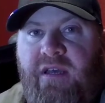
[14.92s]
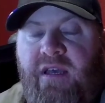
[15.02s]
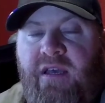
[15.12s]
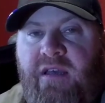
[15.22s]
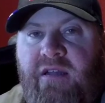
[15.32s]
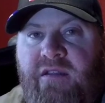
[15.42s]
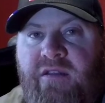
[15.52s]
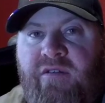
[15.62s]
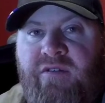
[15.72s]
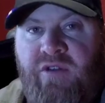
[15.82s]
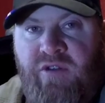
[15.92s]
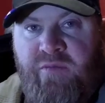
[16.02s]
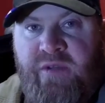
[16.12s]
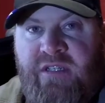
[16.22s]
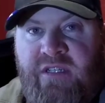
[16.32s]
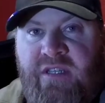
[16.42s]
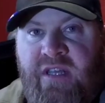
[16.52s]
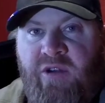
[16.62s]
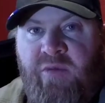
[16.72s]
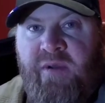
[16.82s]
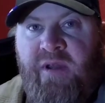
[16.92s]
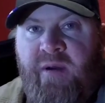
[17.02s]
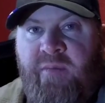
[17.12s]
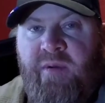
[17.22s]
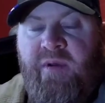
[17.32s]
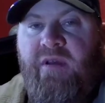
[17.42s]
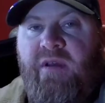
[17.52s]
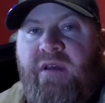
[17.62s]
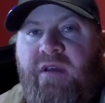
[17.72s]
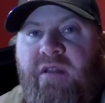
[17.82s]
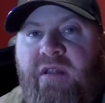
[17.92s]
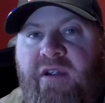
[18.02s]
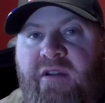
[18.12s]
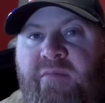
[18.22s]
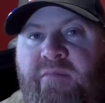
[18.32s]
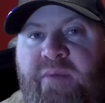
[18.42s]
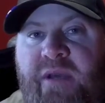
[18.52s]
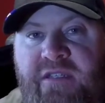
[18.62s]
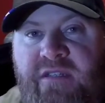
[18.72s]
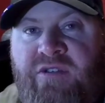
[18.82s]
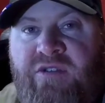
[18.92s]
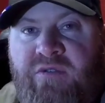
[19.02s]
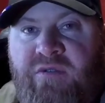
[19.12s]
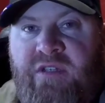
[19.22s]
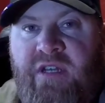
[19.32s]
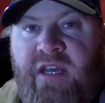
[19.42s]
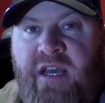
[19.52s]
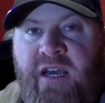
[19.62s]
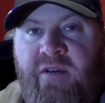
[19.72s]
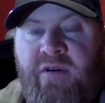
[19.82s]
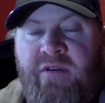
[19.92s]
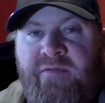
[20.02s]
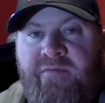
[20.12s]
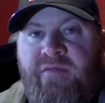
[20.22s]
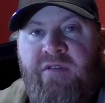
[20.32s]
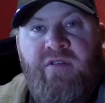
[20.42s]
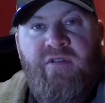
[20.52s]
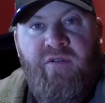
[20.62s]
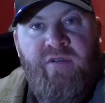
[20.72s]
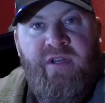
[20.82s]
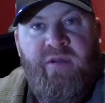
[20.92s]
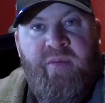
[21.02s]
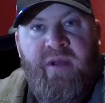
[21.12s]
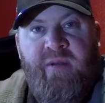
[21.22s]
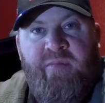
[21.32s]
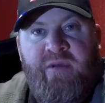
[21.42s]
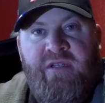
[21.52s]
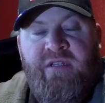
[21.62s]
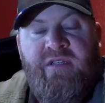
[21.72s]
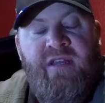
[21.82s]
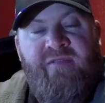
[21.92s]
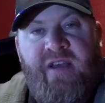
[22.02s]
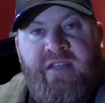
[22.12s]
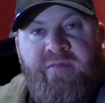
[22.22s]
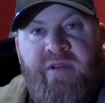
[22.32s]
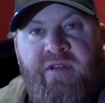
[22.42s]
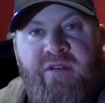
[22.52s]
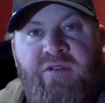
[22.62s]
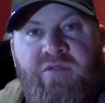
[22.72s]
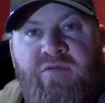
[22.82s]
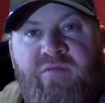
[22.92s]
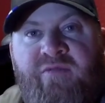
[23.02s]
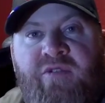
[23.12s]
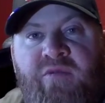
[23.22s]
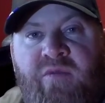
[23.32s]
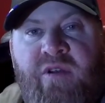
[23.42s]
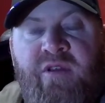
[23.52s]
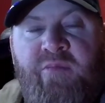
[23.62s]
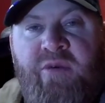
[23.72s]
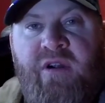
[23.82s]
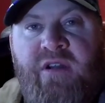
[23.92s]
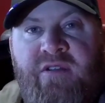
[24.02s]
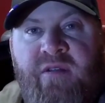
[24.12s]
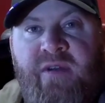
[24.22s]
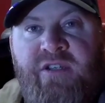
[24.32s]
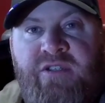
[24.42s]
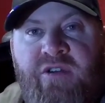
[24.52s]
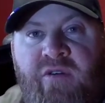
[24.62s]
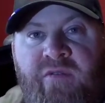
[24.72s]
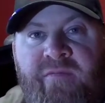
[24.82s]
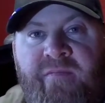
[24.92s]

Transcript: And there's a new business that opened up. They're based in Sioux City, Iowa. They're their own independent business, and they've asked me to review one of their products on my show.